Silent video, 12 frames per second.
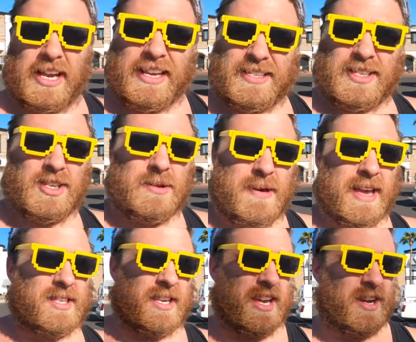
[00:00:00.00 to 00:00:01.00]
jeans that she
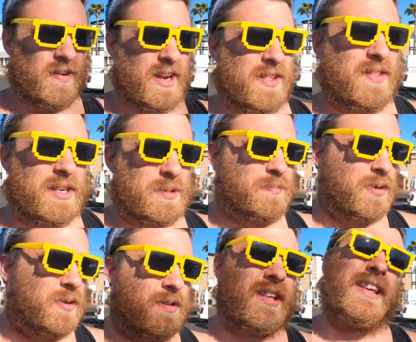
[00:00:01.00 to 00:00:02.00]
makes here in this
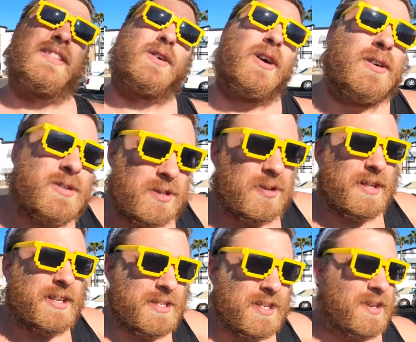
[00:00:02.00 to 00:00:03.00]
booth. They're also
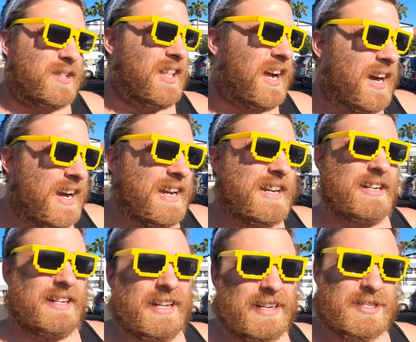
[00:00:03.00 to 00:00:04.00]
listed online,
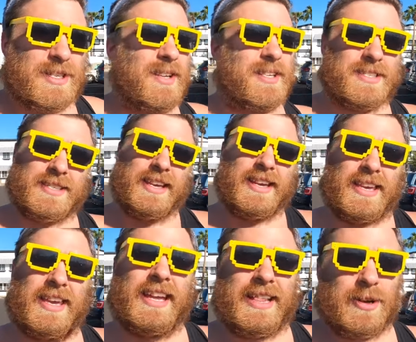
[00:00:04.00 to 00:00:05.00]
and so it
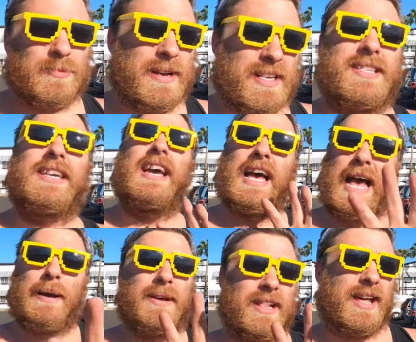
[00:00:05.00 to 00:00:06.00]
can get a little messy.
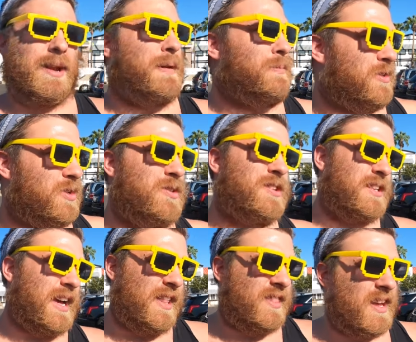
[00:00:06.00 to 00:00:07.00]
I bet a lot of people that do this
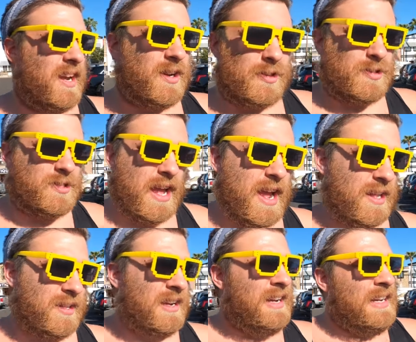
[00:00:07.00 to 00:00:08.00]
kind of thing
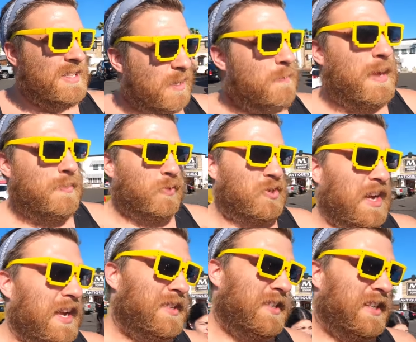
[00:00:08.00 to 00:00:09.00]
understand. Some people
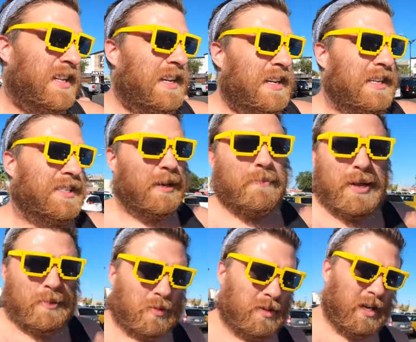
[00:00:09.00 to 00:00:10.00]
chance it, some
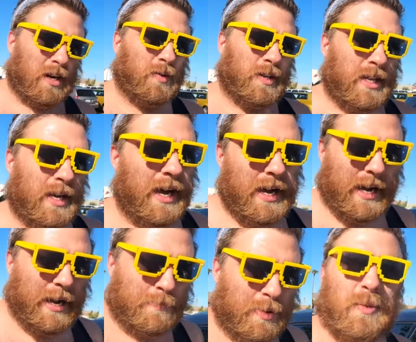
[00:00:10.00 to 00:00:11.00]
people don't.
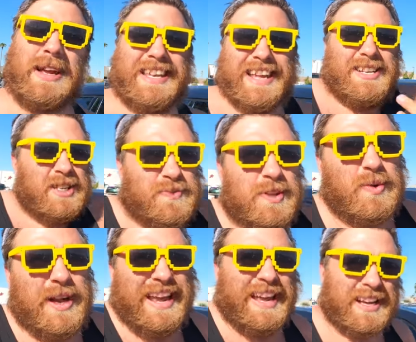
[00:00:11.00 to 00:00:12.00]
Uh, but we did just for the
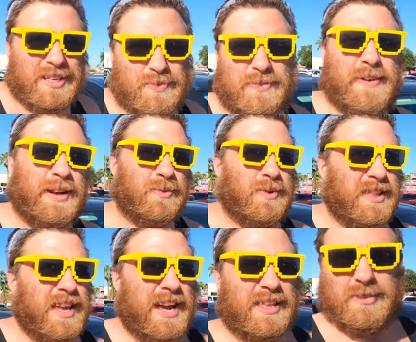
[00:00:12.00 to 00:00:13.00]
weekend because we figured, what
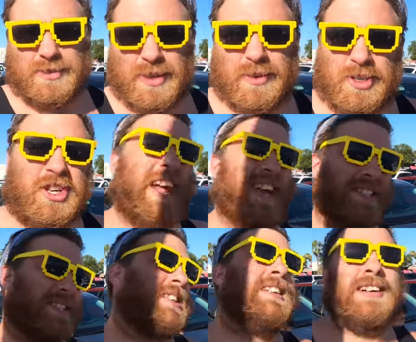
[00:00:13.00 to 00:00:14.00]
the heck, there's no
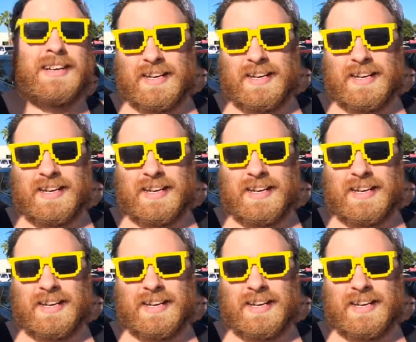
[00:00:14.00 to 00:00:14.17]
chance